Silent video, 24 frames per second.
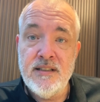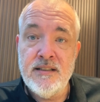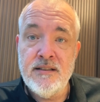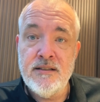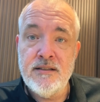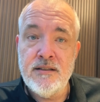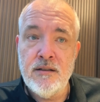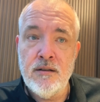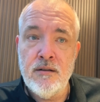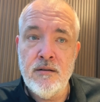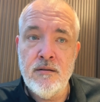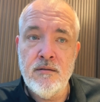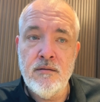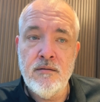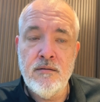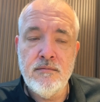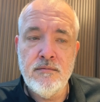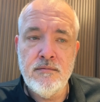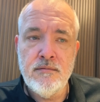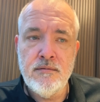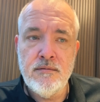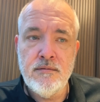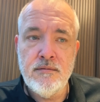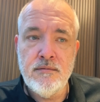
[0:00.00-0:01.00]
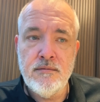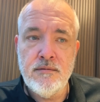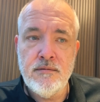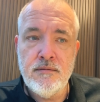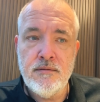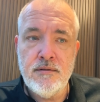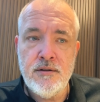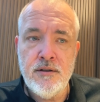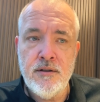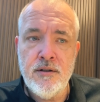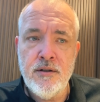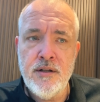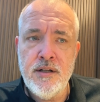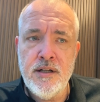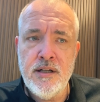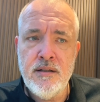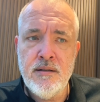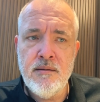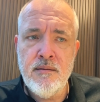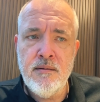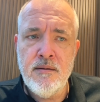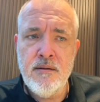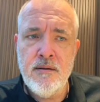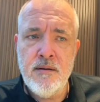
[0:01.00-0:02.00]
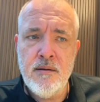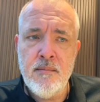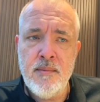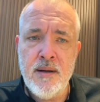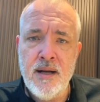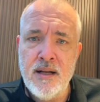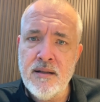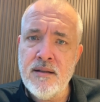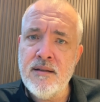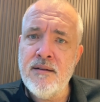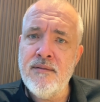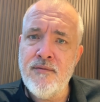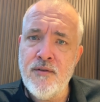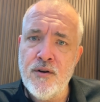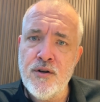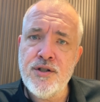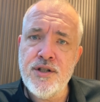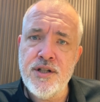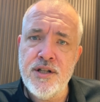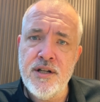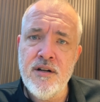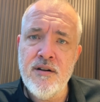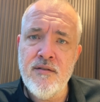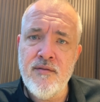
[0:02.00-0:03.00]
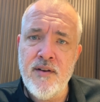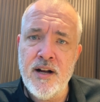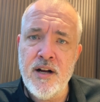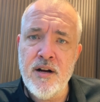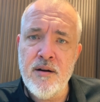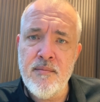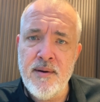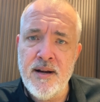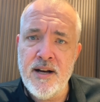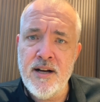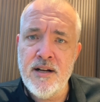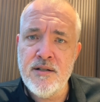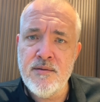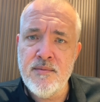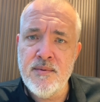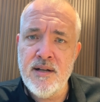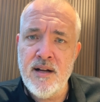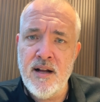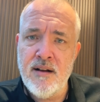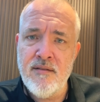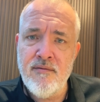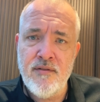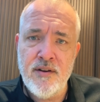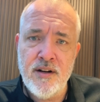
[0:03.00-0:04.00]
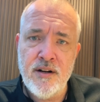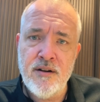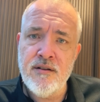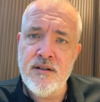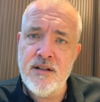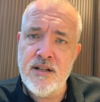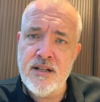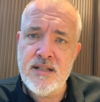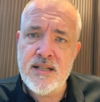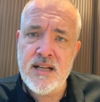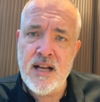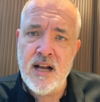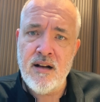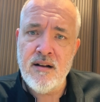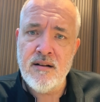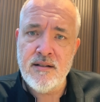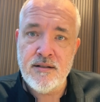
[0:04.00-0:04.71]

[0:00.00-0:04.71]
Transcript: And so during about the first year of anger management, I figured this out.